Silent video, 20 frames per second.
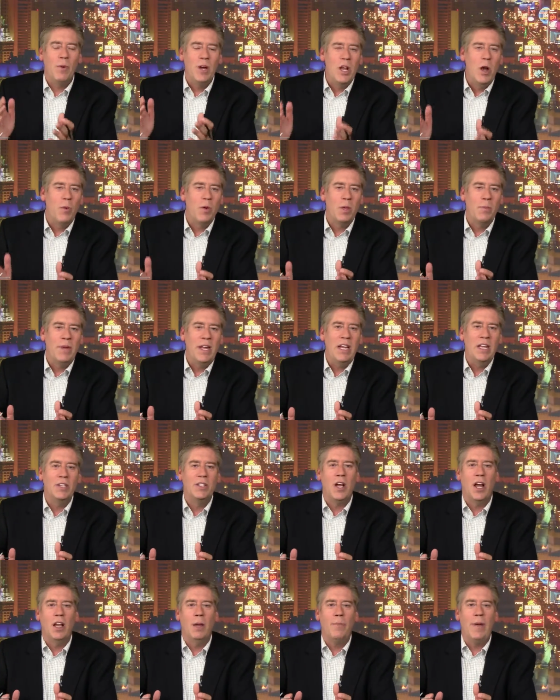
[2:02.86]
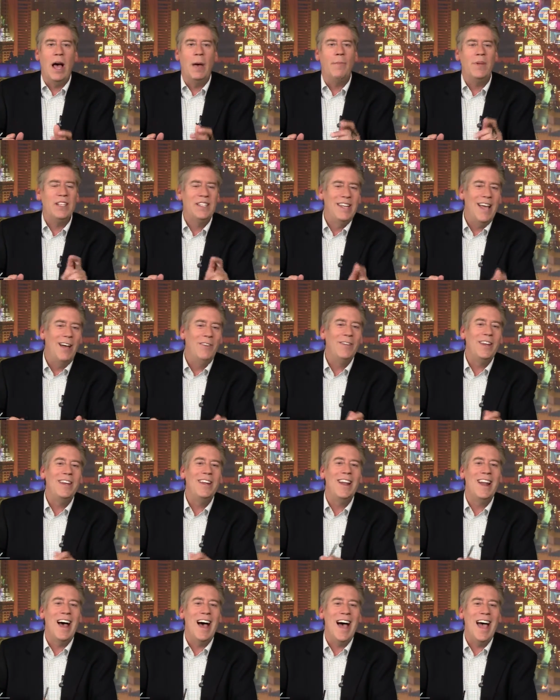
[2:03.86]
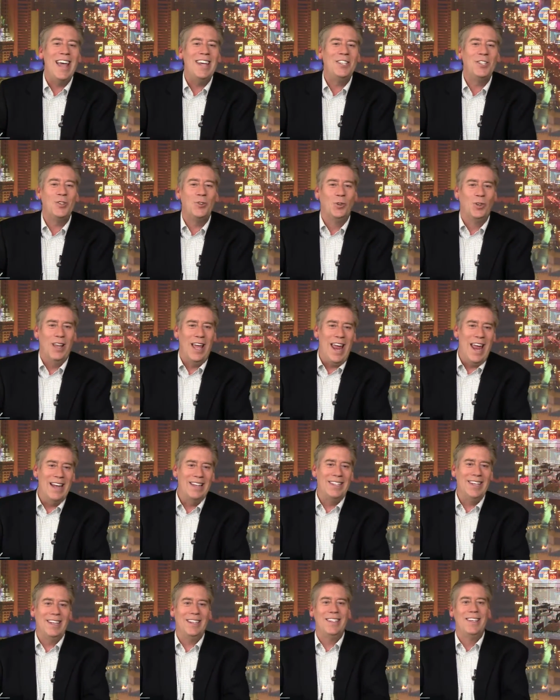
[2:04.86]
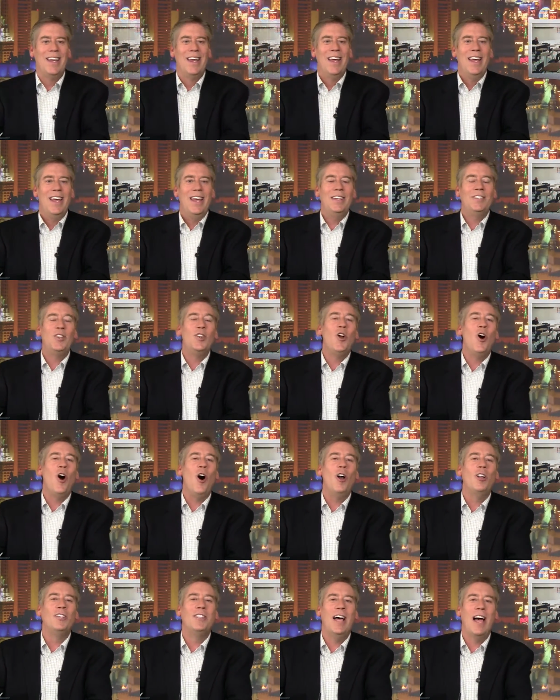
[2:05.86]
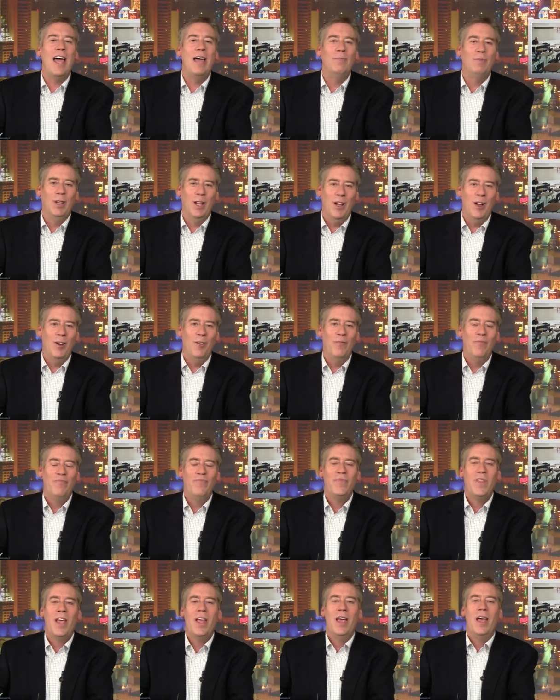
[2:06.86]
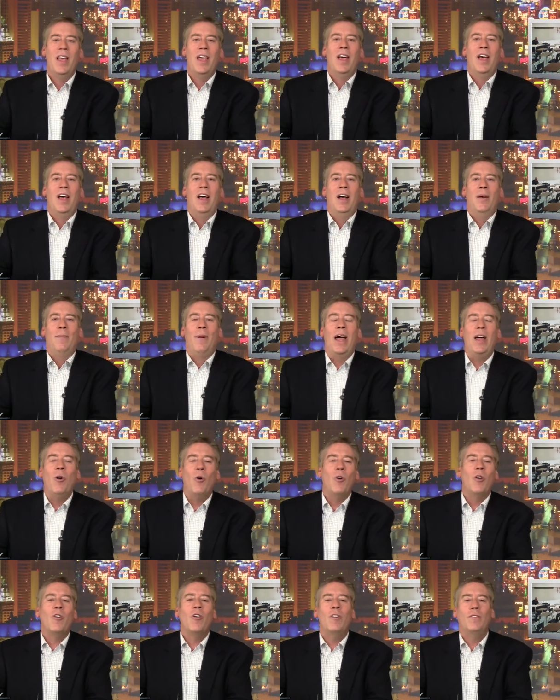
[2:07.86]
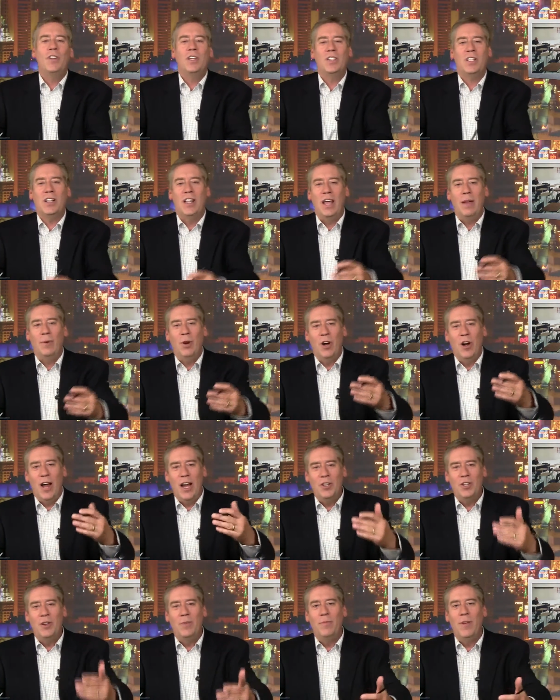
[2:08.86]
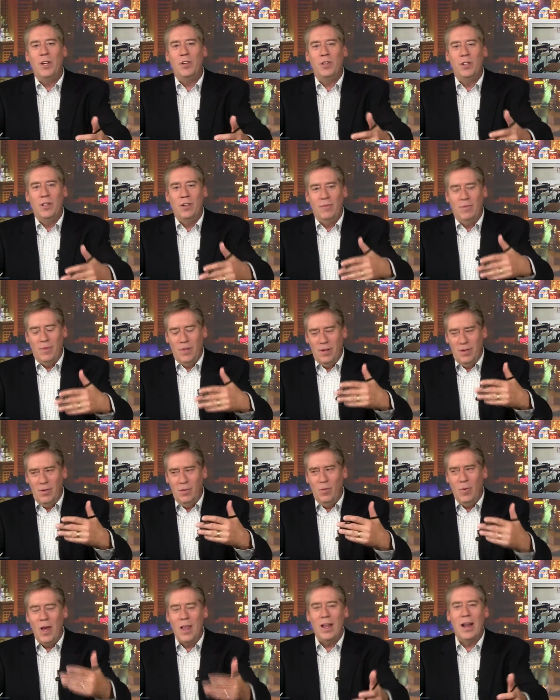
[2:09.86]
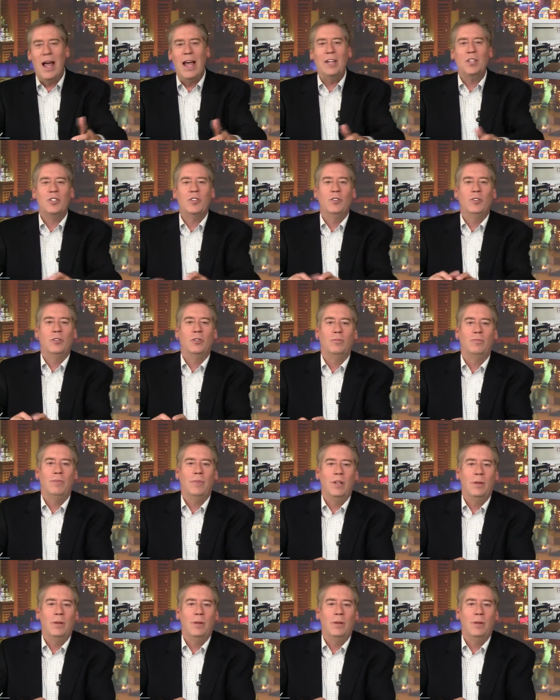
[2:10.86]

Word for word: We know what the media is all about. But delving into the high school antics hits an all time low. By order of disclaimer here, I should mention, while in high school,